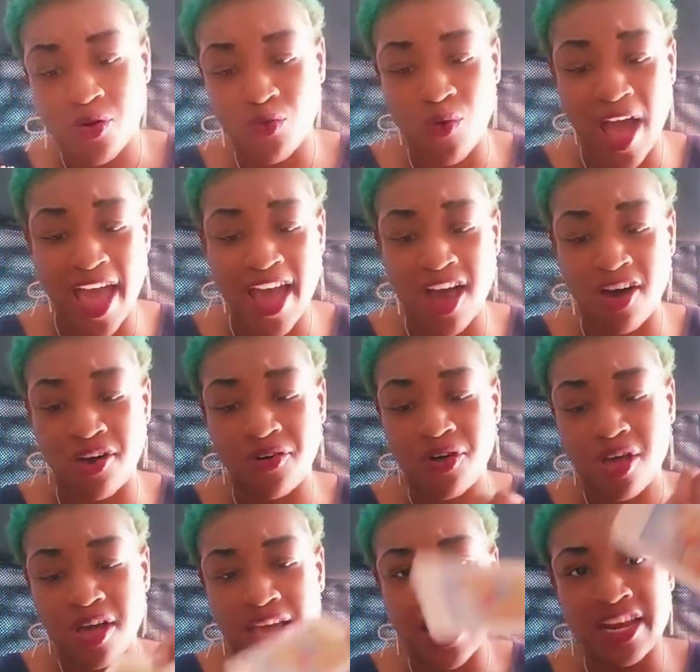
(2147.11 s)
Wow.
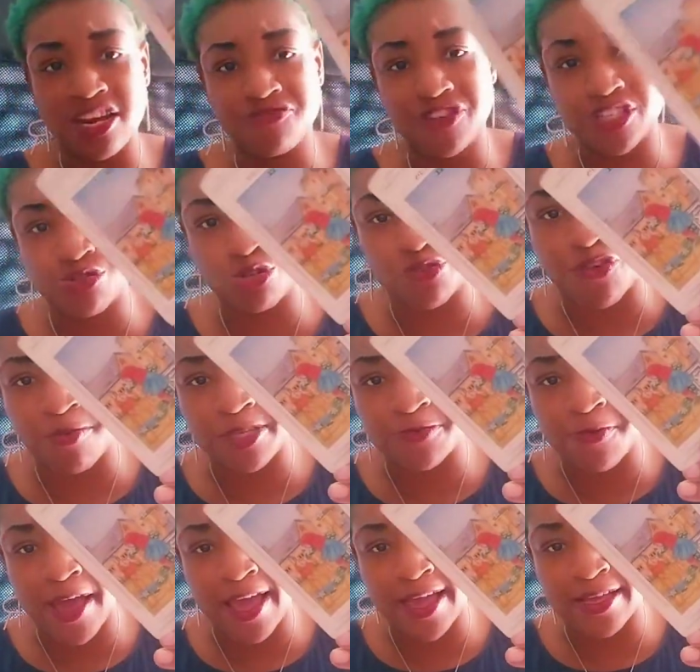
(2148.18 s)
Individuals from his
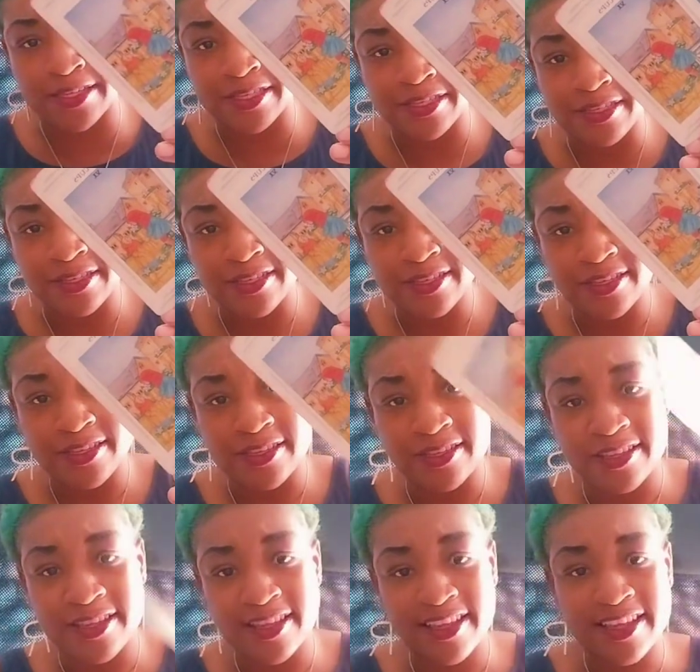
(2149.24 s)
past.
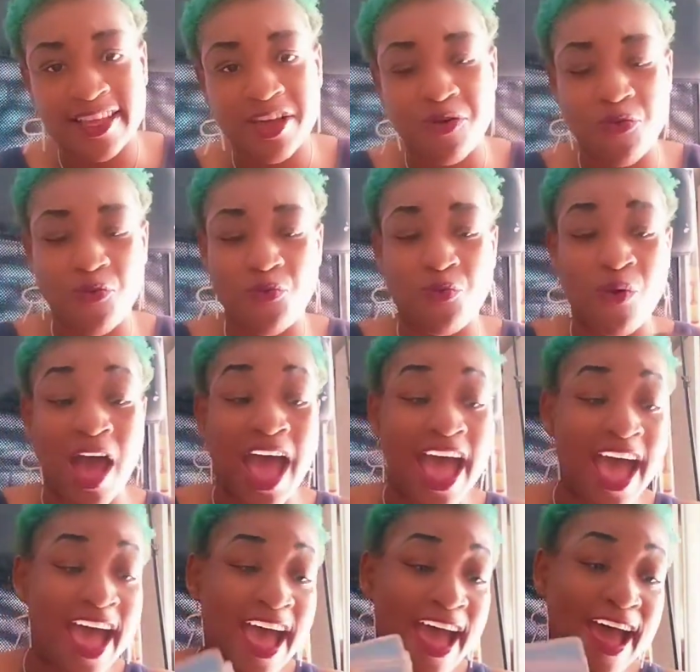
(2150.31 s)

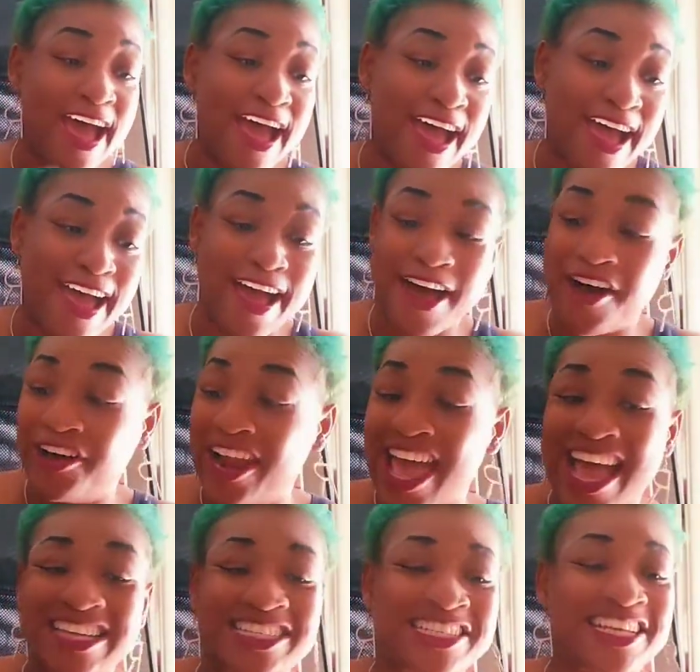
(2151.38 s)
Wow.
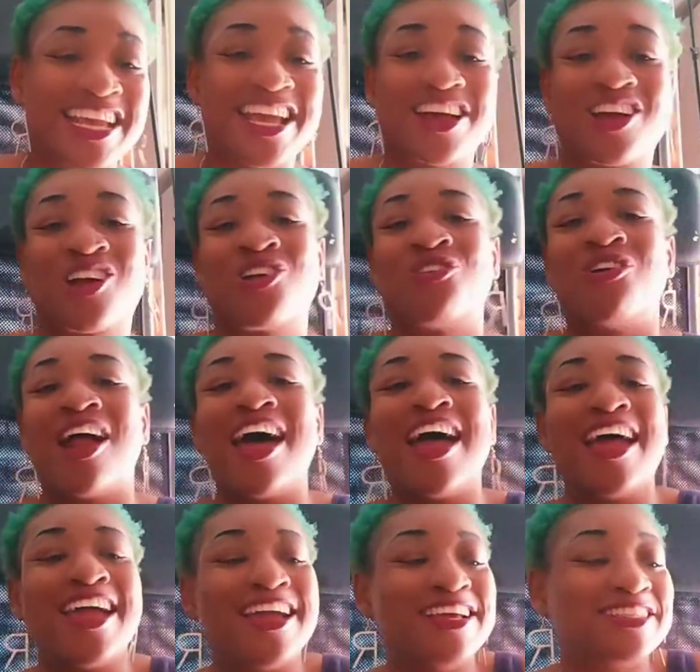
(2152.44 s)
That shit
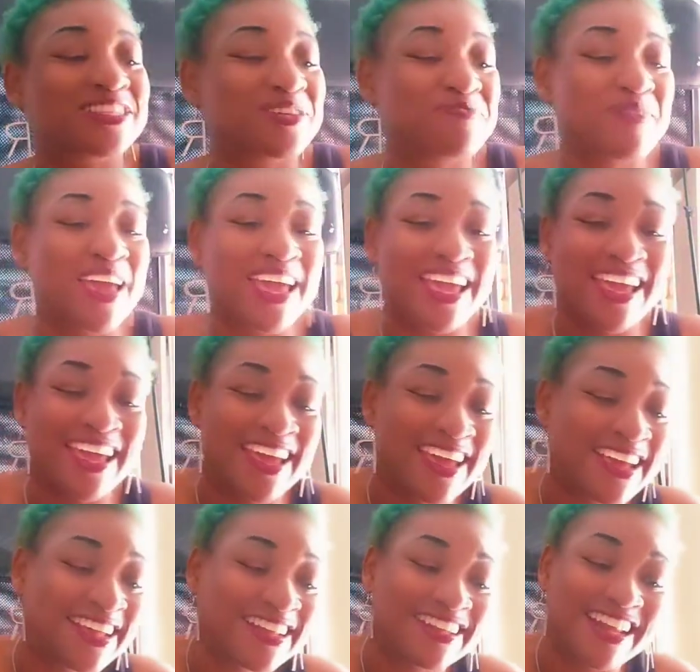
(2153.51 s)
crazy,
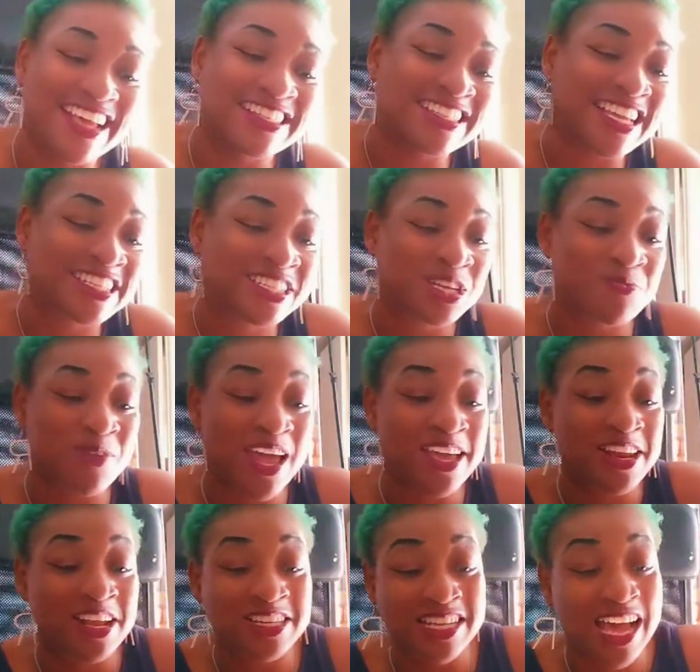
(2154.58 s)
man. That's that Gemini
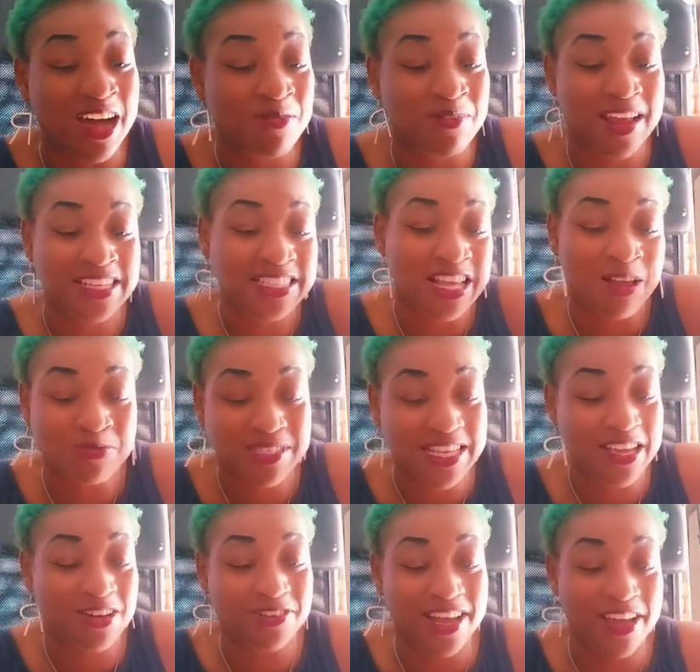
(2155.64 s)
energy. I mean, that's all I'm going to
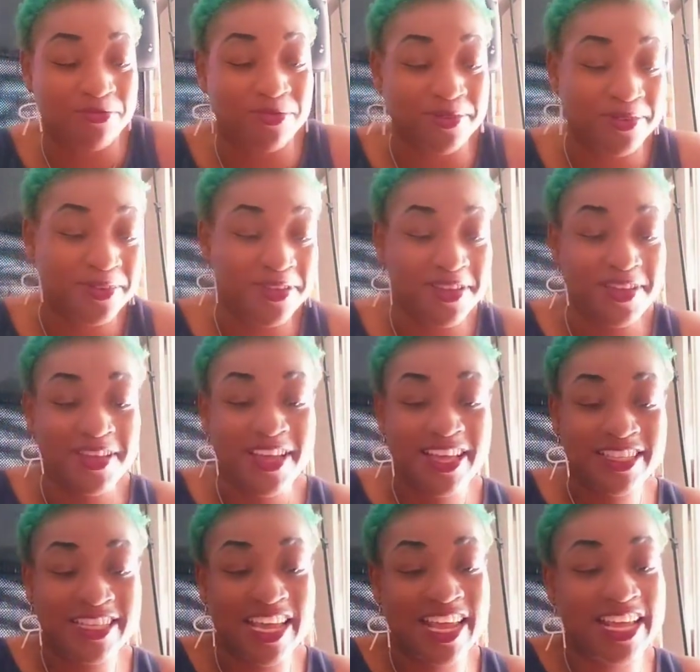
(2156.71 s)
say on that one.
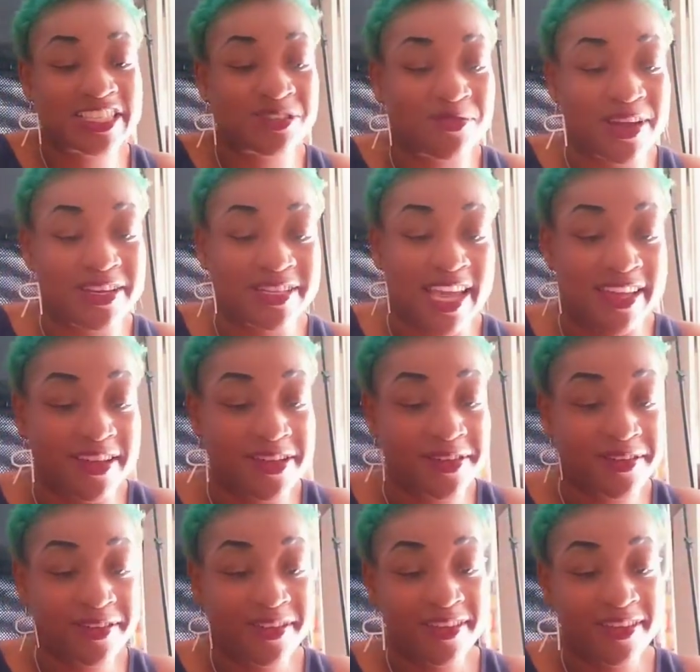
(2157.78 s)
Take it as a red night.